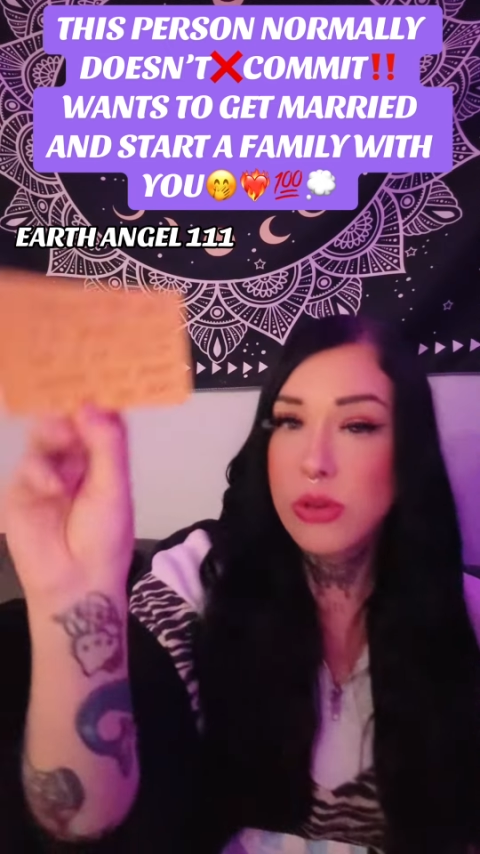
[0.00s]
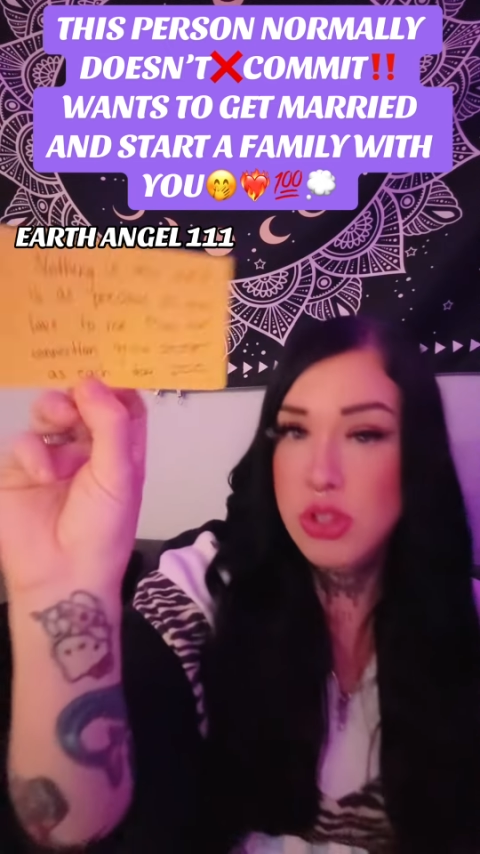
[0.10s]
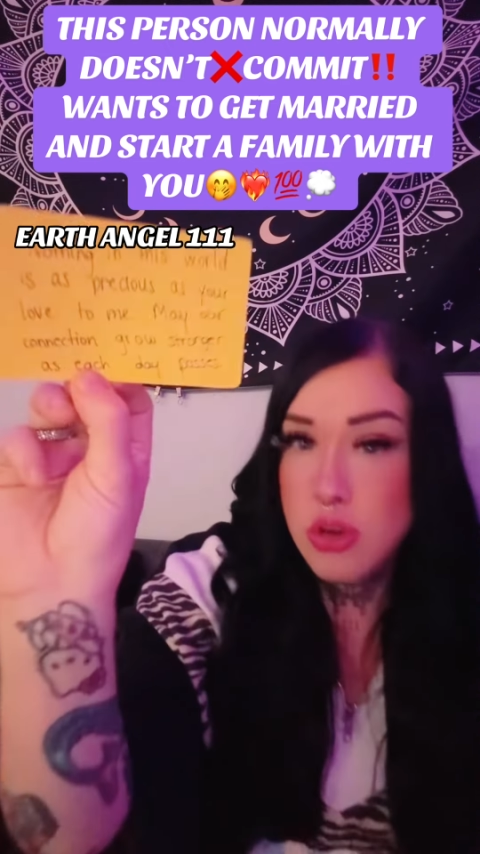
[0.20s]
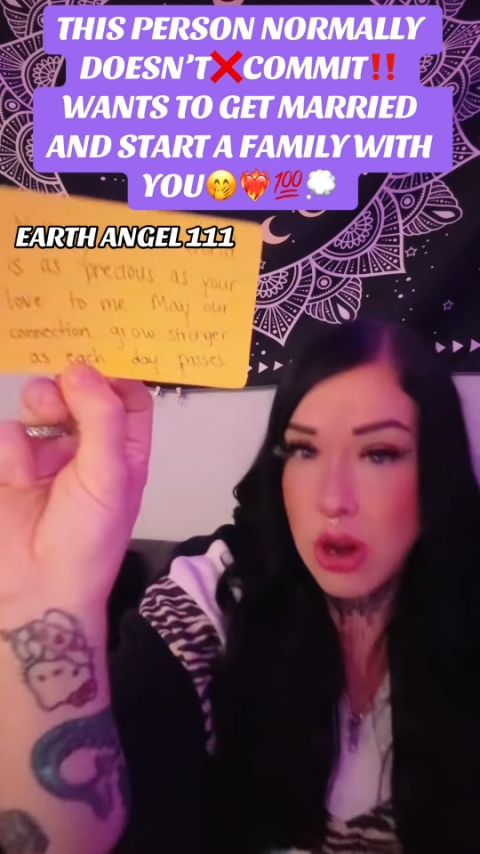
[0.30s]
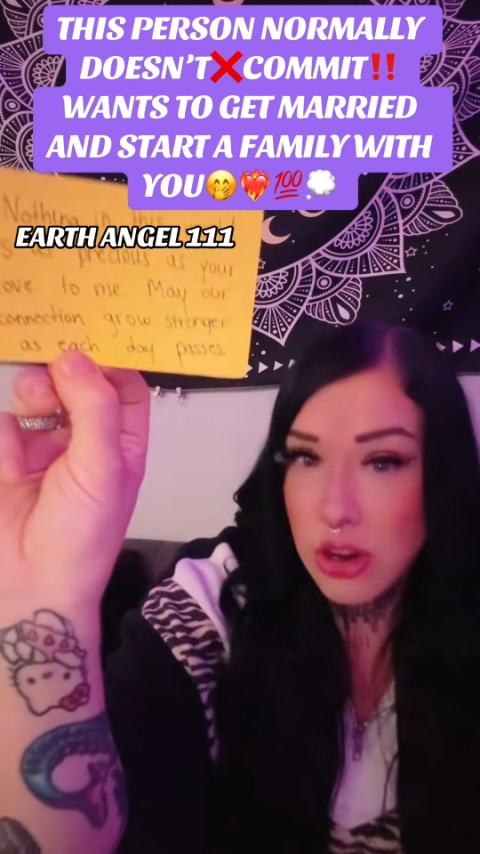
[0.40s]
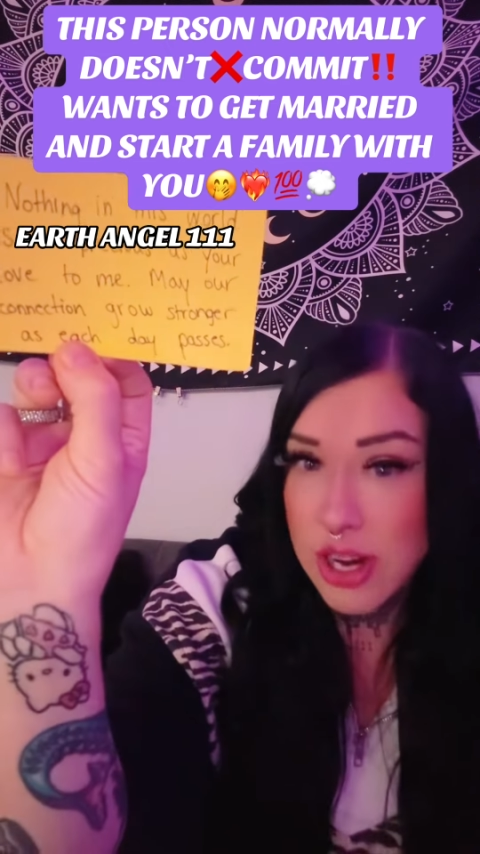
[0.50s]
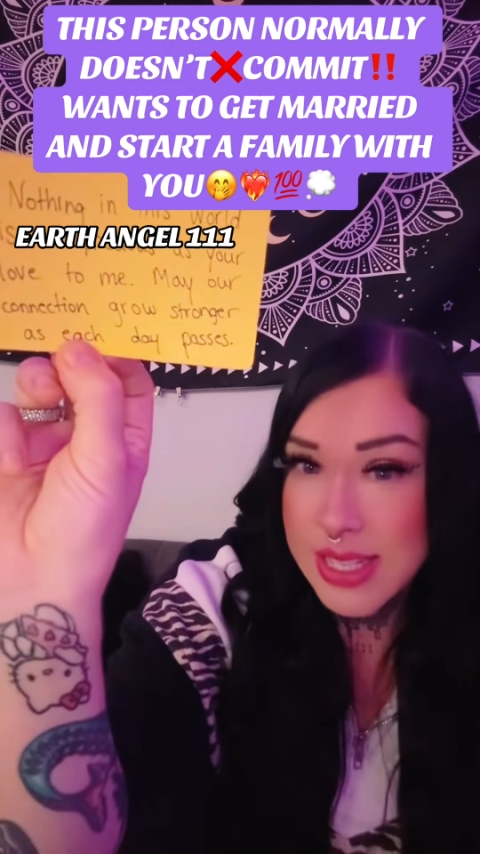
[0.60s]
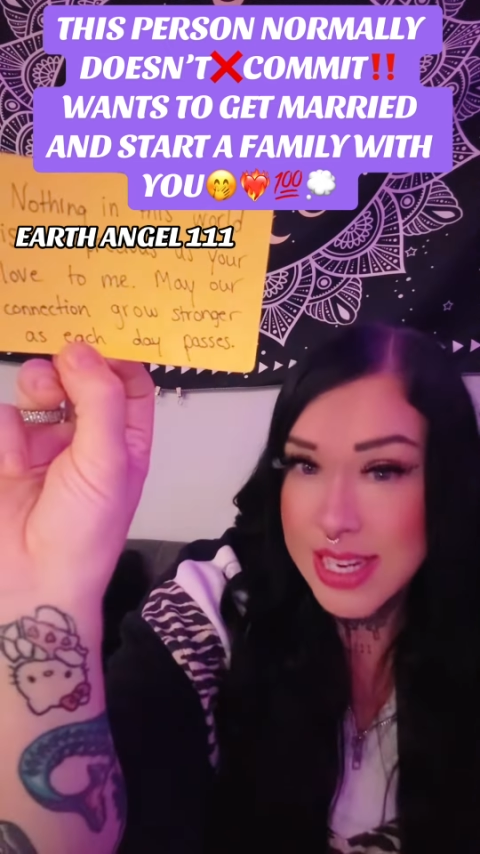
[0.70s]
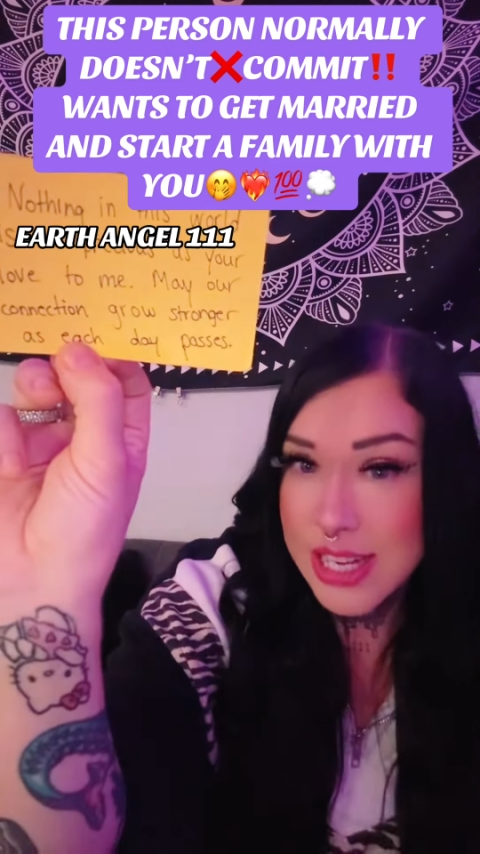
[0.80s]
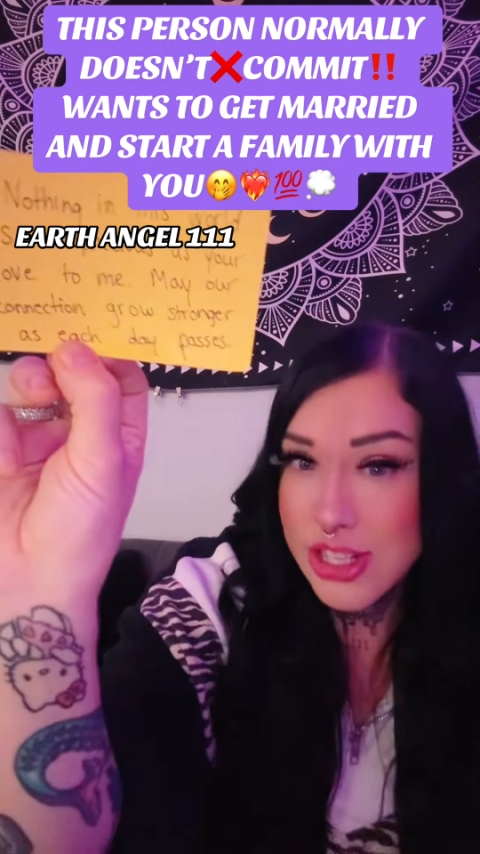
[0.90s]
stronger as
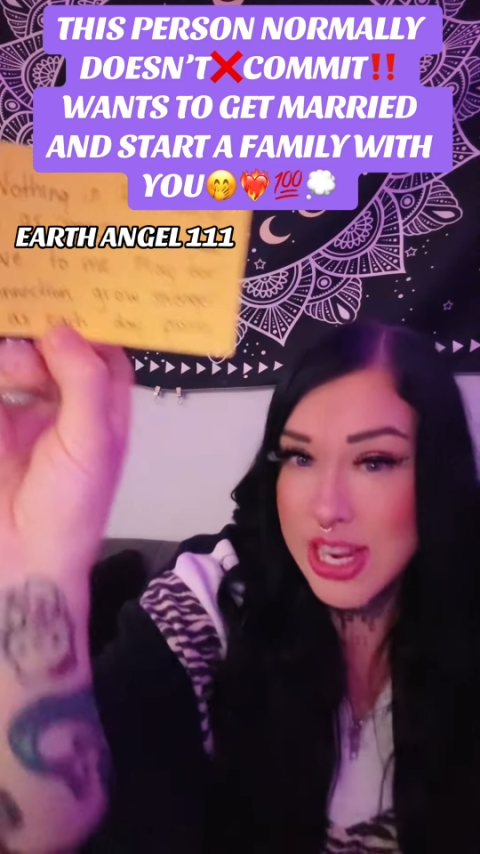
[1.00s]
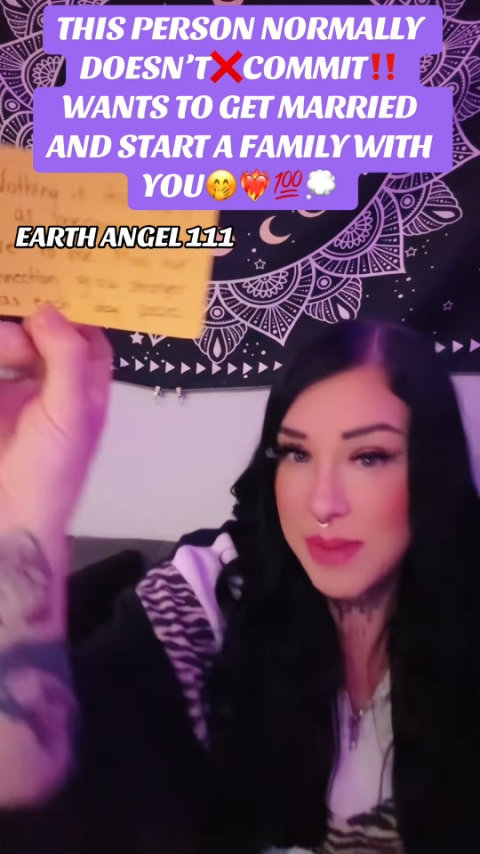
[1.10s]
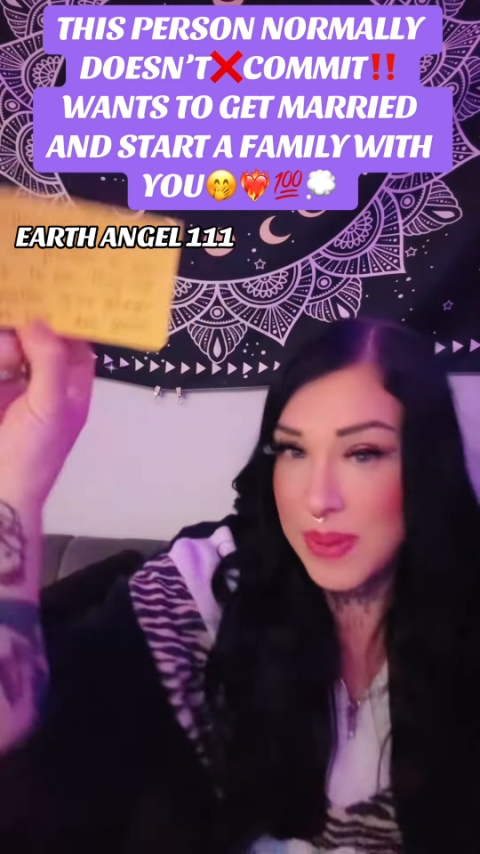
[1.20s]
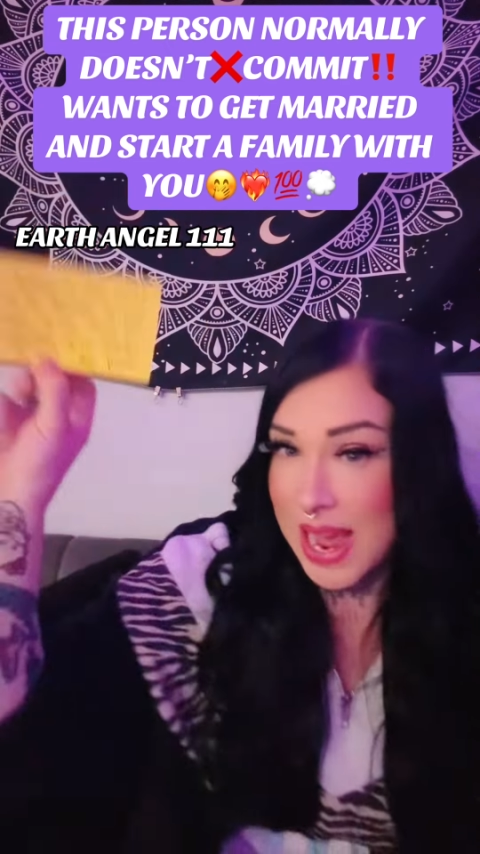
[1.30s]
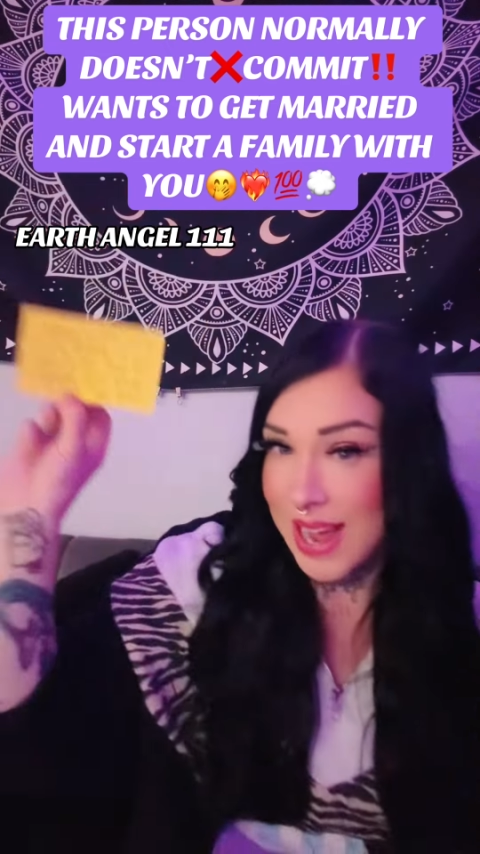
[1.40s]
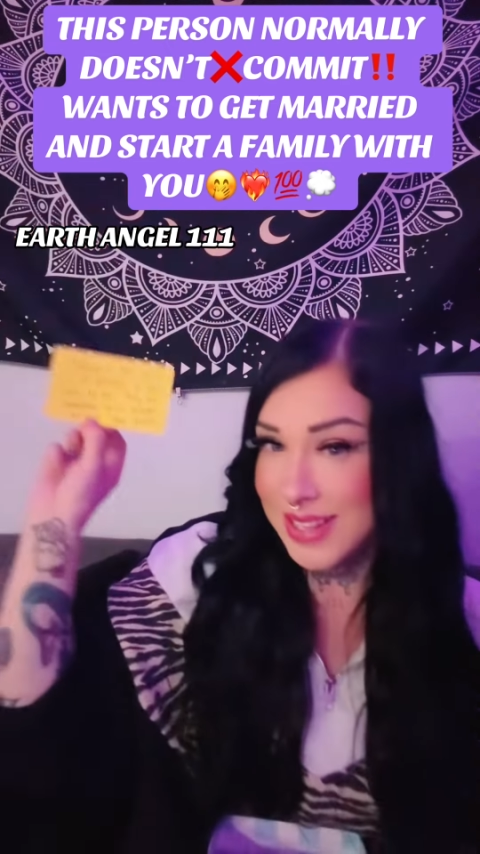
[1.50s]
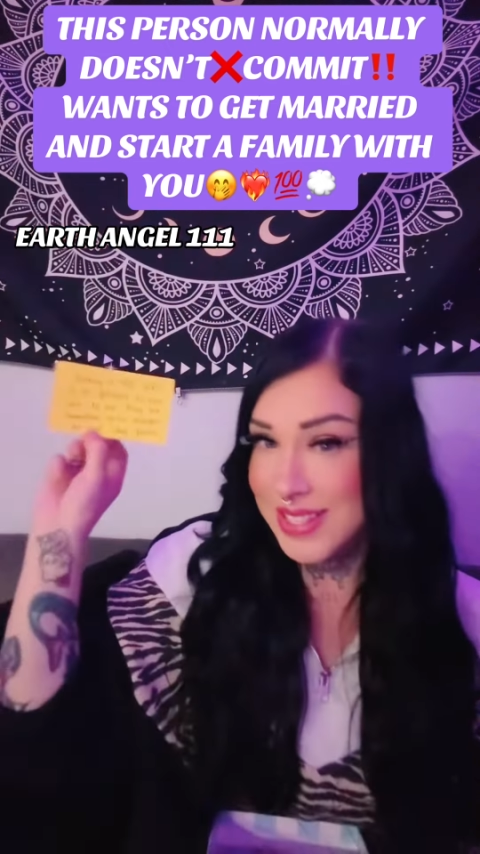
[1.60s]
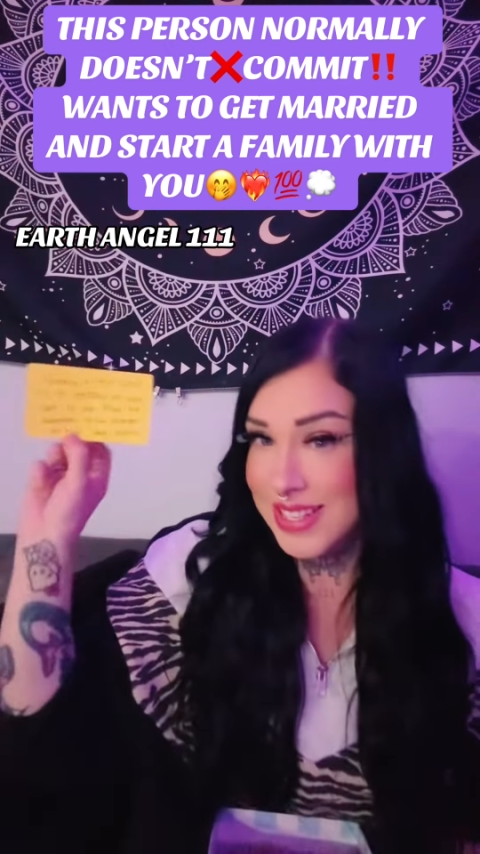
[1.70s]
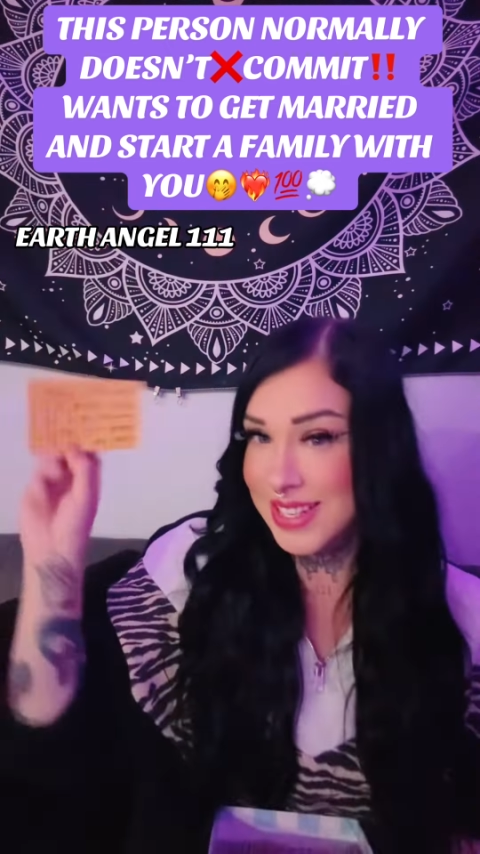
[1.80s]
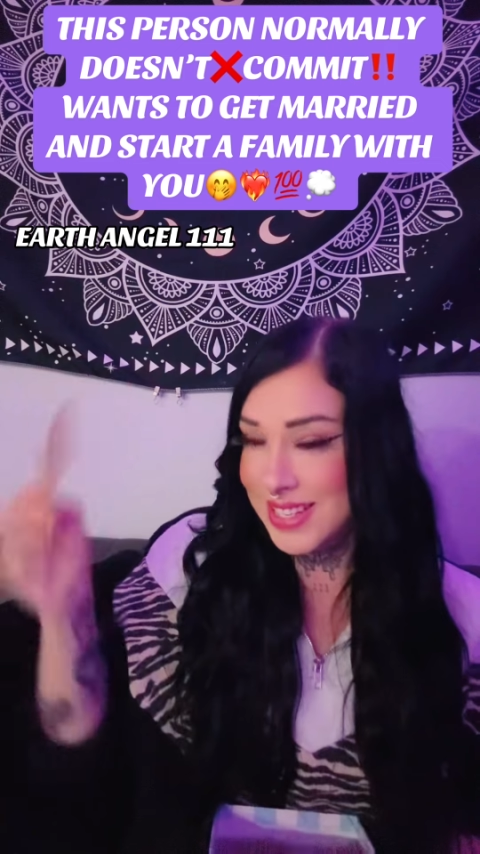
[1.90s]
each day
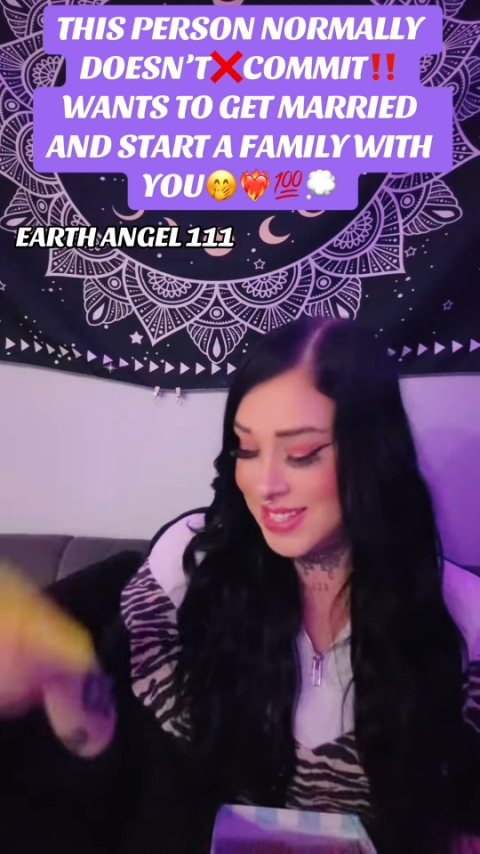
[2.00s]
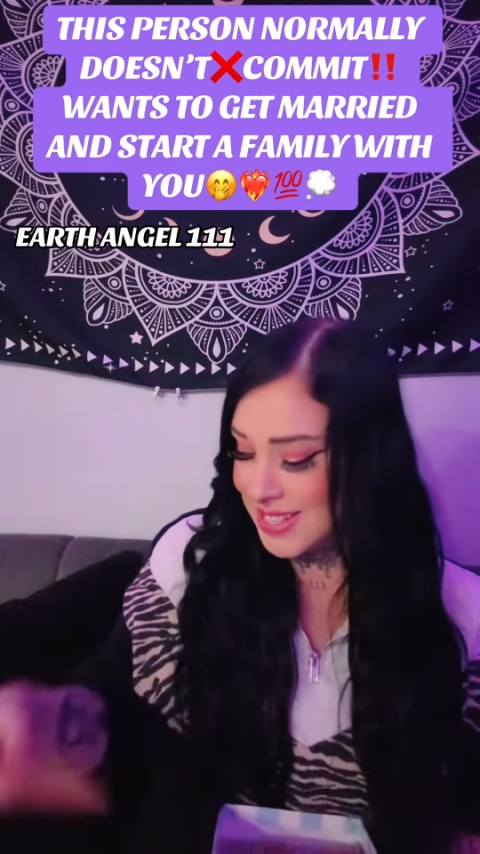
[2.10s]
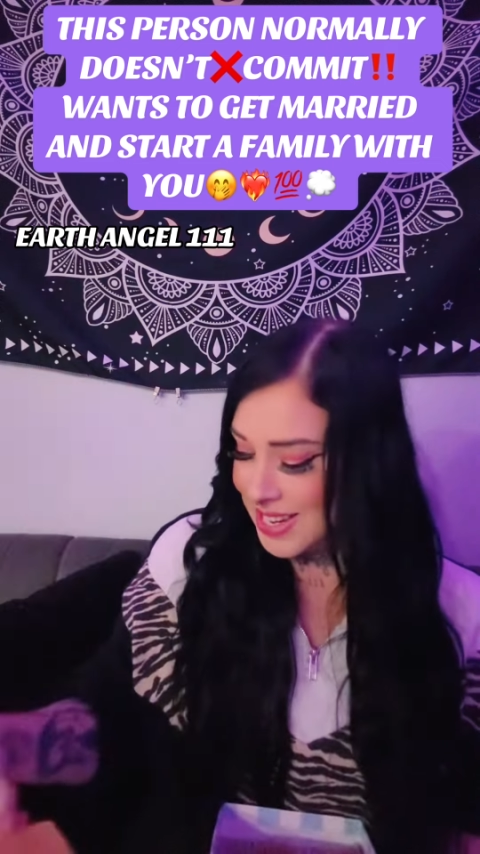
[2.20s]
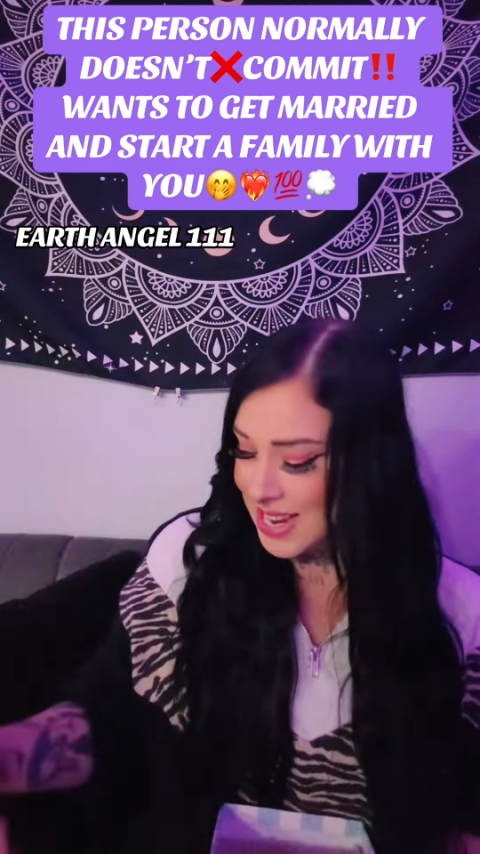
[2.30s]
passes.